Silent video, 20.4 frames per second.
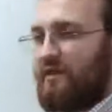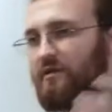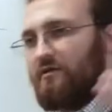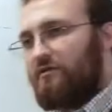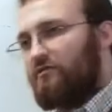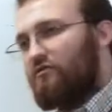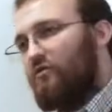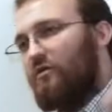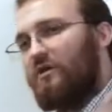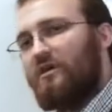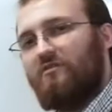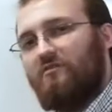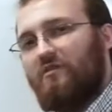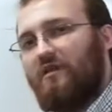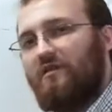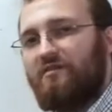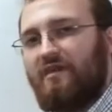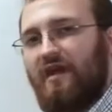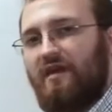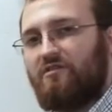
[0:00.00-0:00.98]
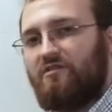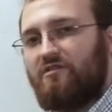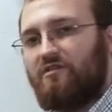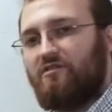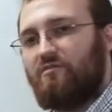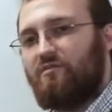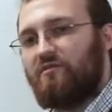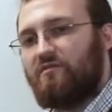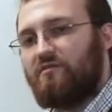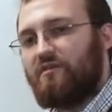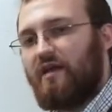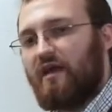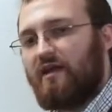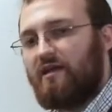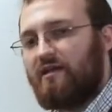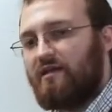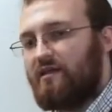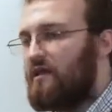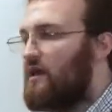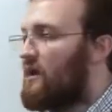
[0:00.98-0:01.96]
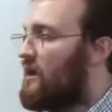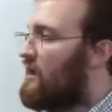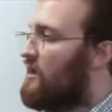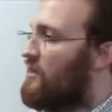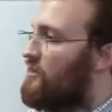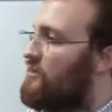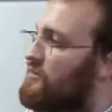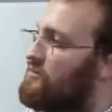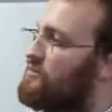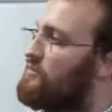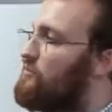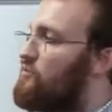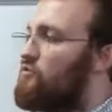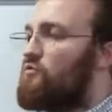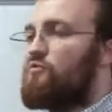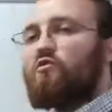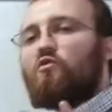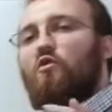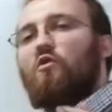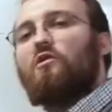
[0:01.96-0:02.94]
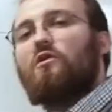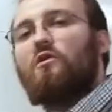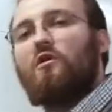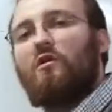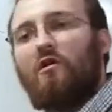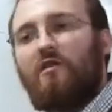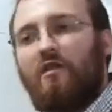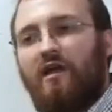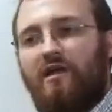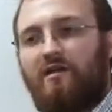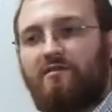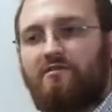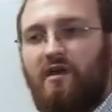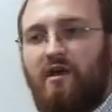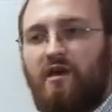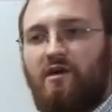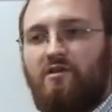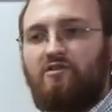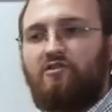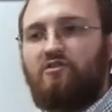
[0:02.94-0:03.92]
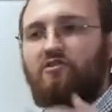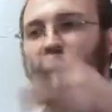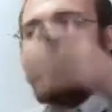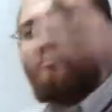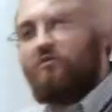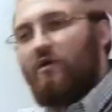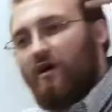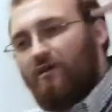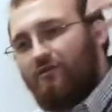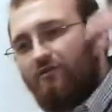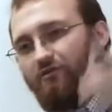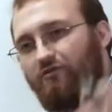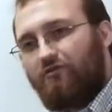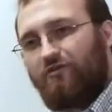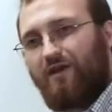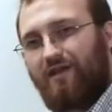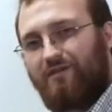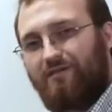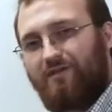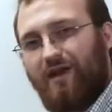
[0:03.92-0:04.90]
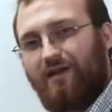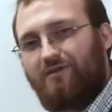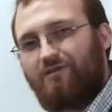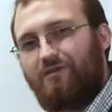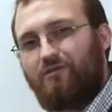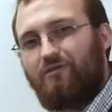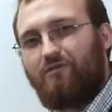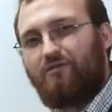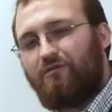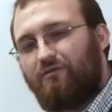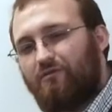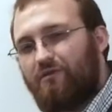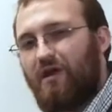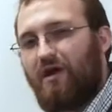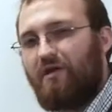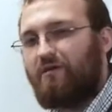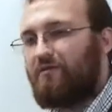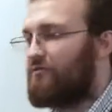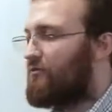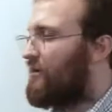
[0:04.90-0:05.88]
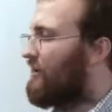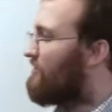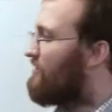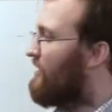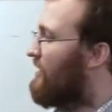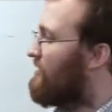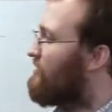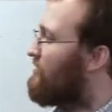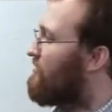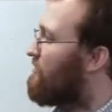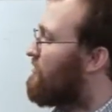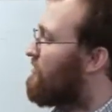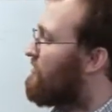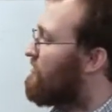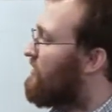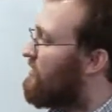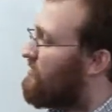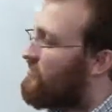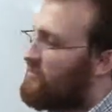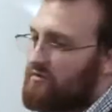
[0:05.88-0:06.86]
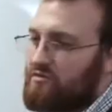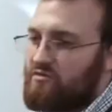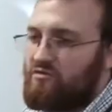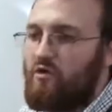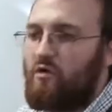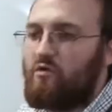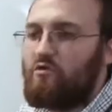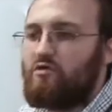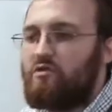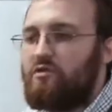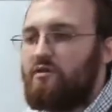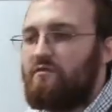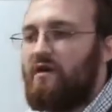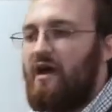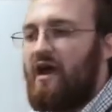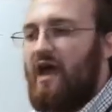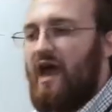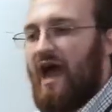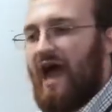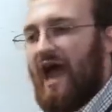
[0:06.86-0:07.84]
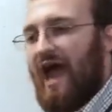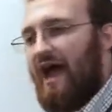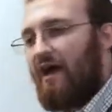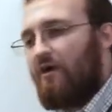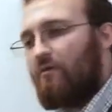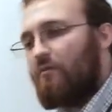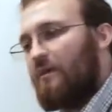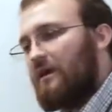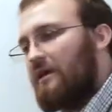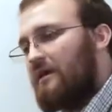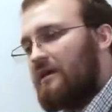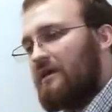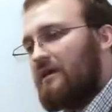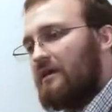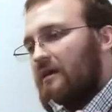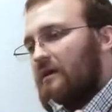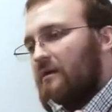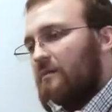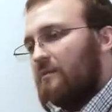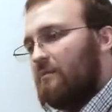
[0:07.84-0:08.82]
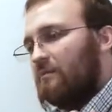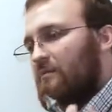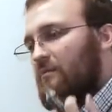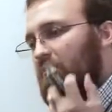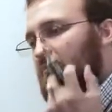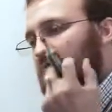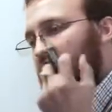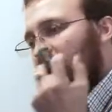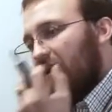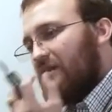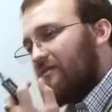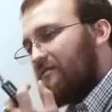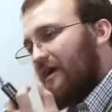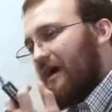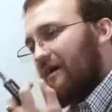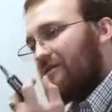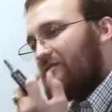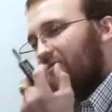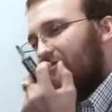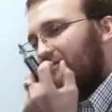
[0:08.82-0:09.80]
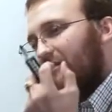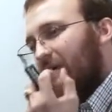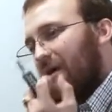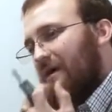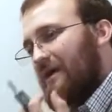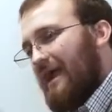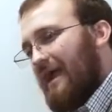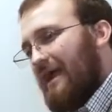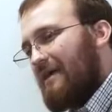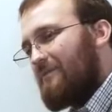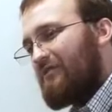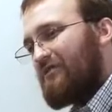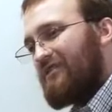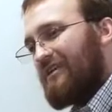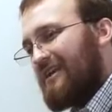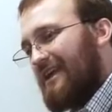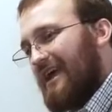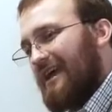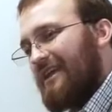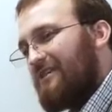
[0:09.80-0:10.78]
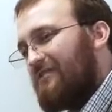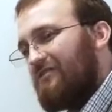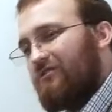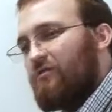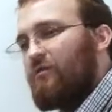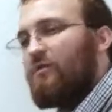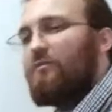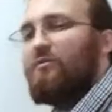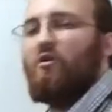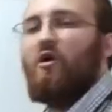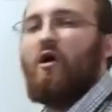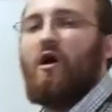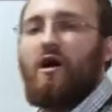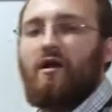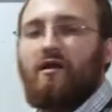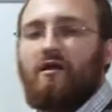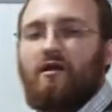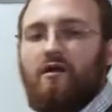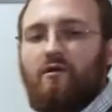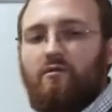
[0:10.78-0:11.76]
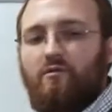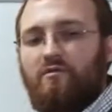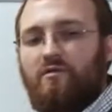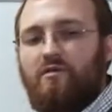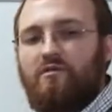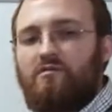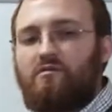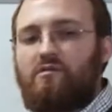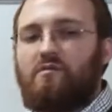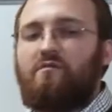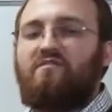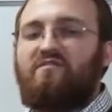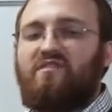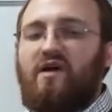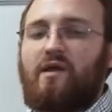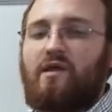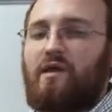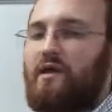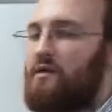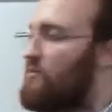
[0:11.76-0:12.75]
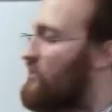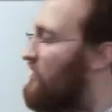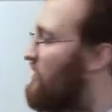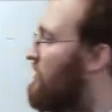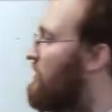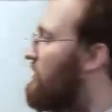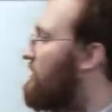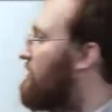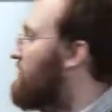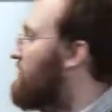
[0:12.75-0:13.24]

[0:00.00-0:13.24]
10 or 20 transactions per second, and this new protocol has 200 transactions or 300 transactions per second. There's this notion of how many transactions am I able to get into a block within some finite period